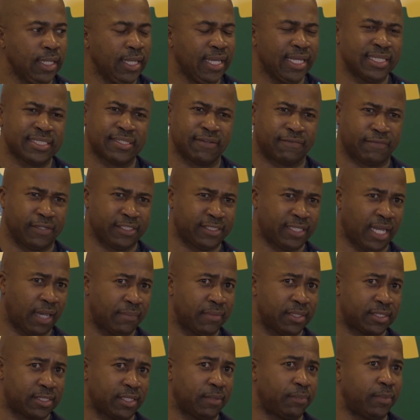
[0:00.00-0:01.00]
is the first
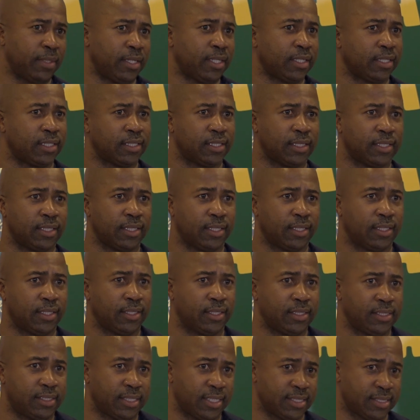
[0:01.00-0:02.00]
time it's happening
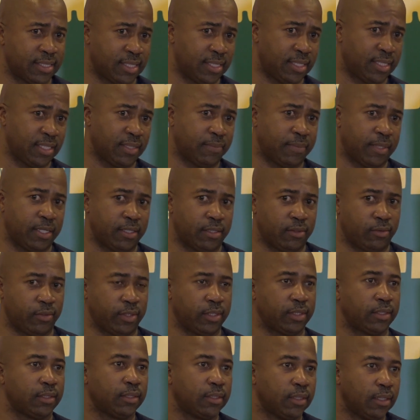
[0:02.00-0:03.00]
in Tanzania, by the
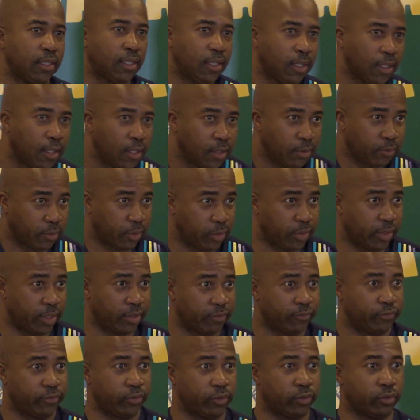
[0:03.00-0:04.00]
way, where you
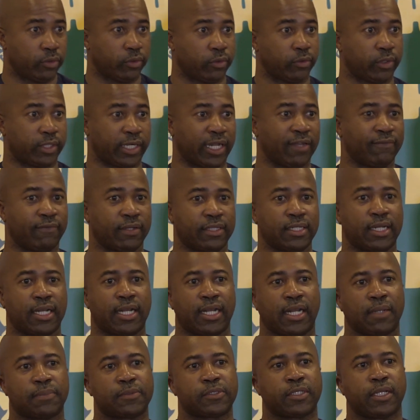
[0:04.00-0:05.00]
have your rivalry
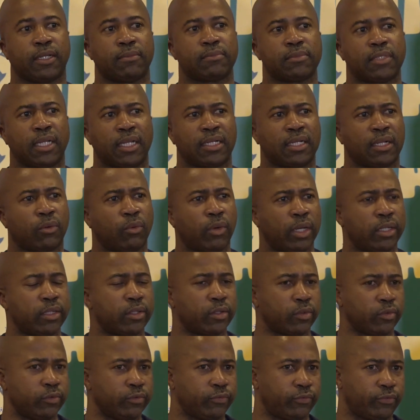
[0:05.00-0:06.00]
clubs come under one
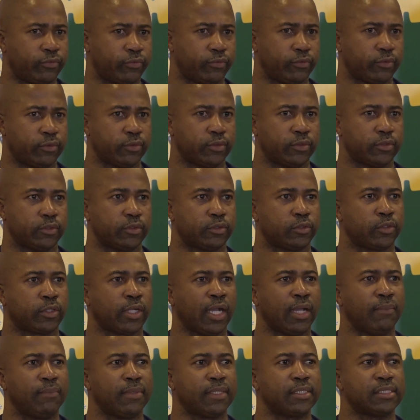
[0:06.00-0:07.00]
roof to
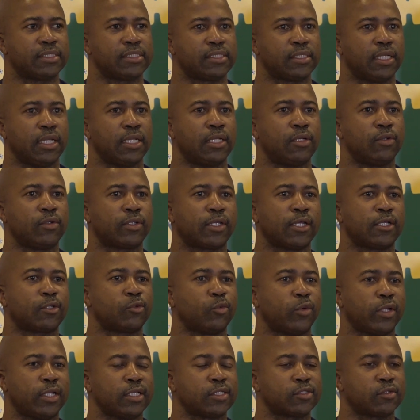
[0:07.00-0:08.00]
come and look at
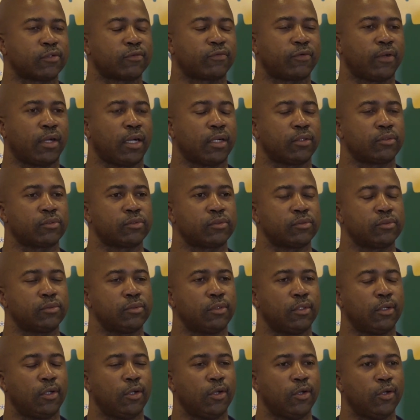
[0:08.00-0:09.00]
ways of how
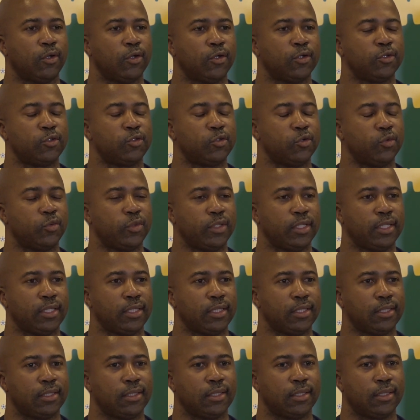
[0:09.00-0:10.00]
do
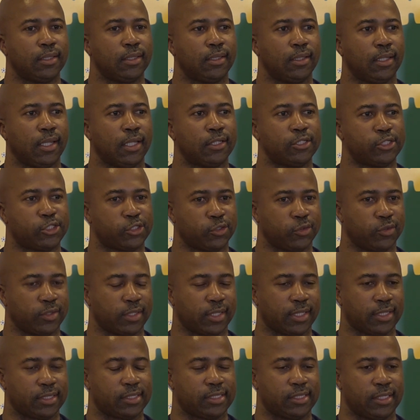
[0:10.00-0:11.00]
we ensure
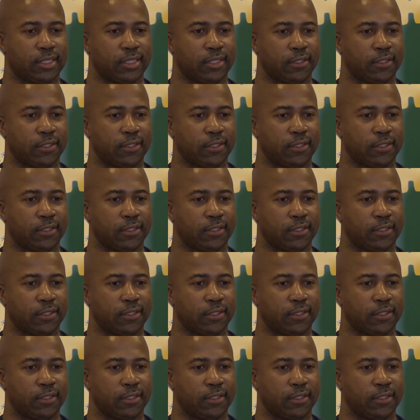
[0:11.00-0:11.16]
that